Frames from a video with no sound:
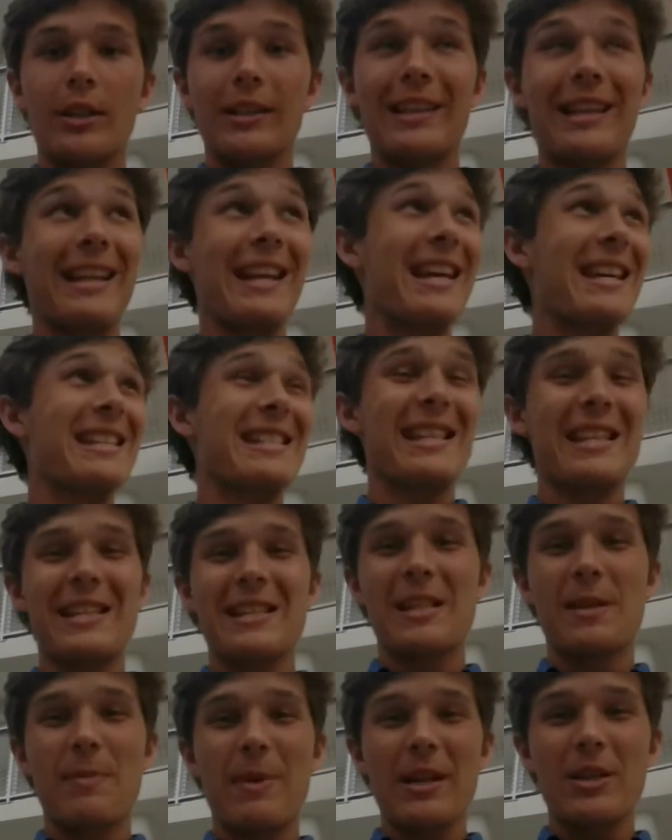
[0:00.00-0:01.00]
Today's a
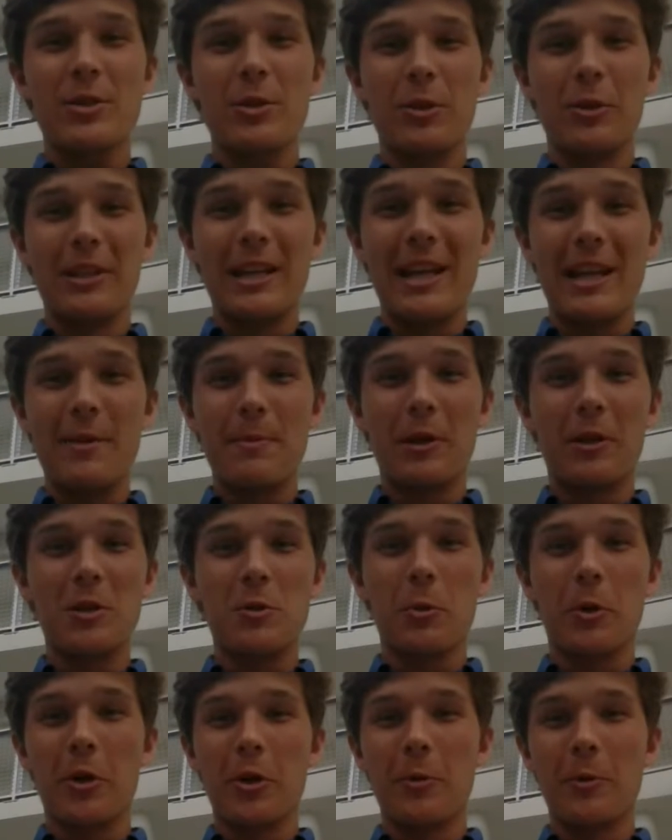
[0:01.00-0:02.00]
special day because
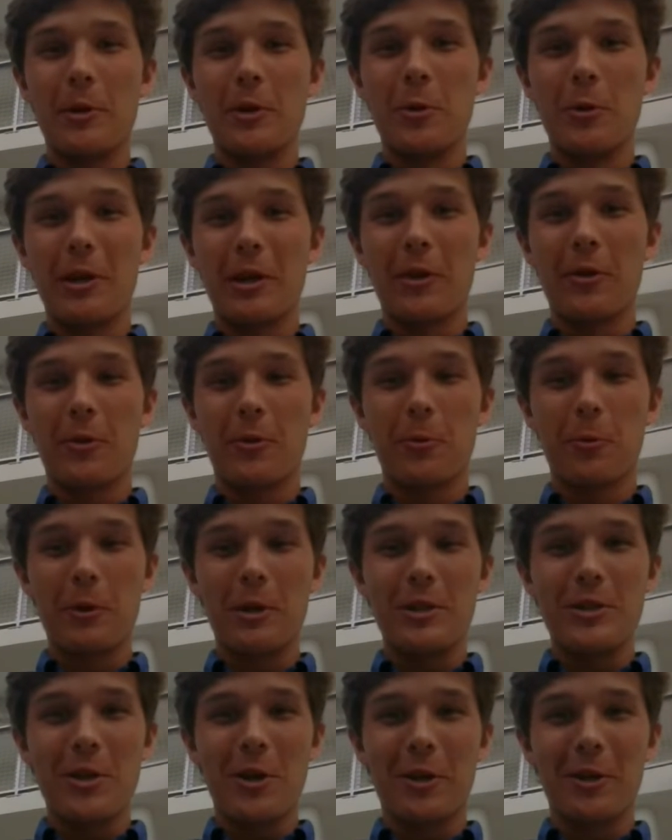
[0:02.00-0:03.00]
we're going to be doing
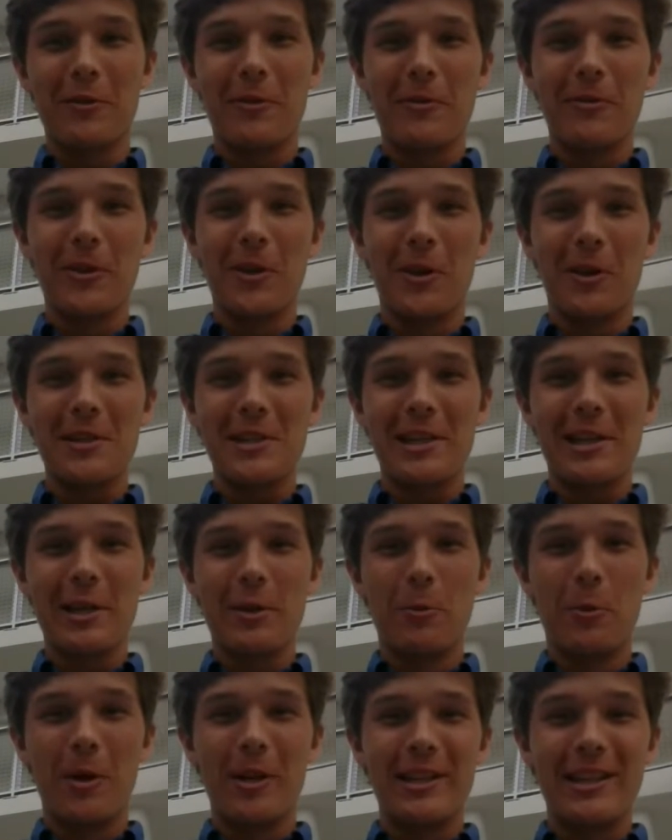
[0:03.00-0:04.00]
3 geography vlogs
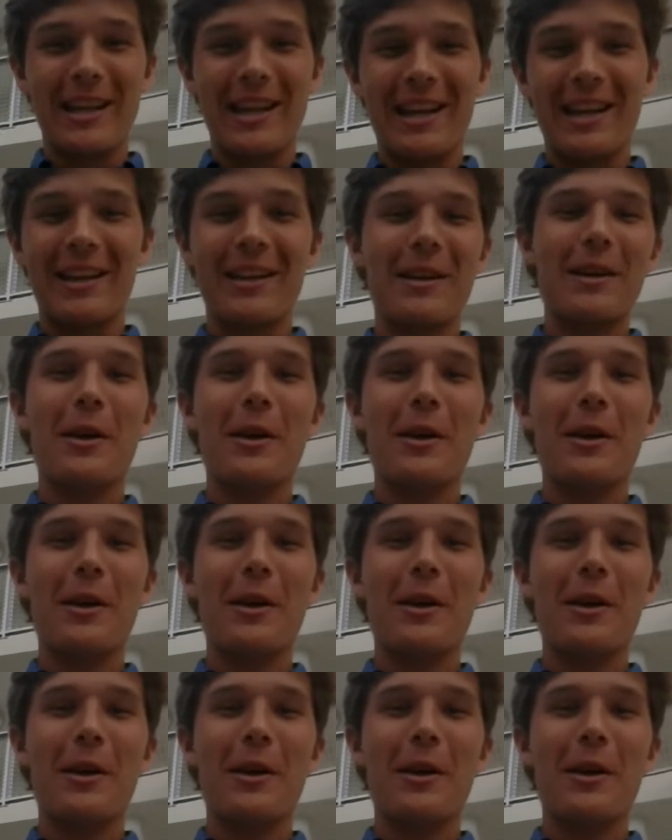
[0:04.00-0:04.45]
in one day.